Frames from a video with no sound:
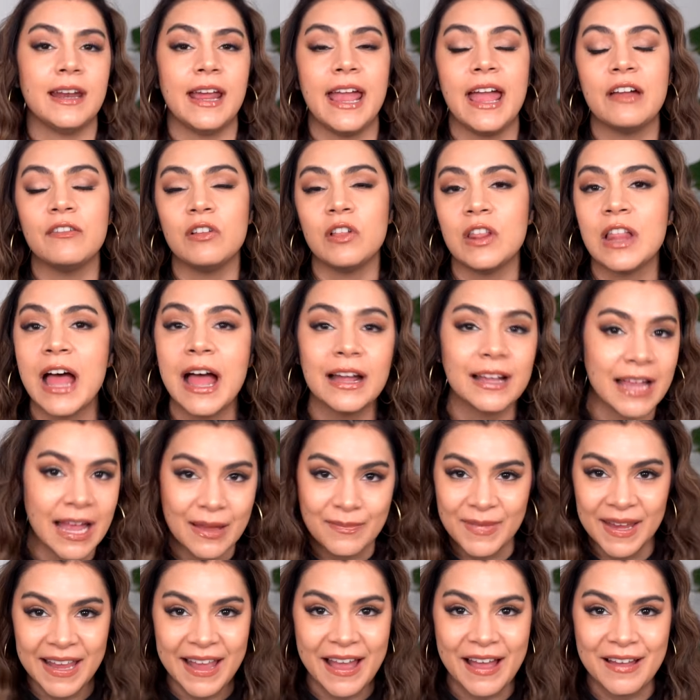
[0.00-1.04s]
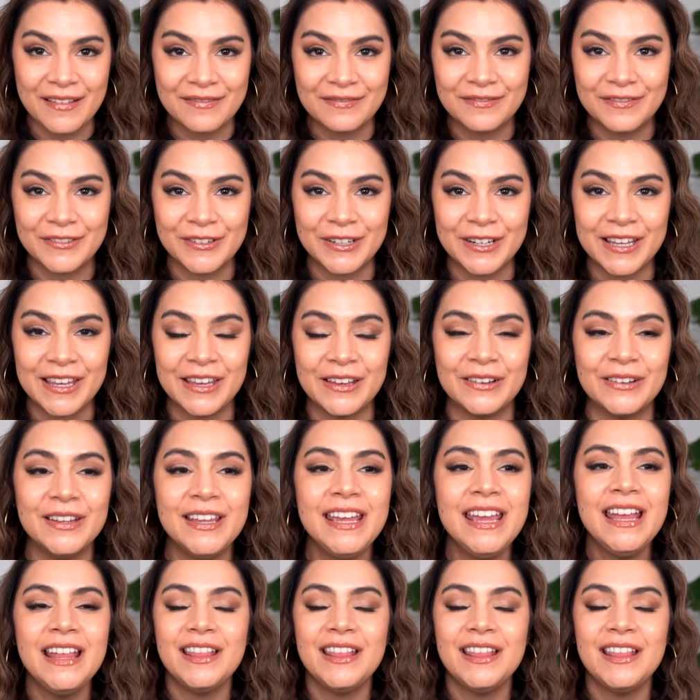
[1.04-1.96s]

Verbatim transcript: I have a lot coming up for you.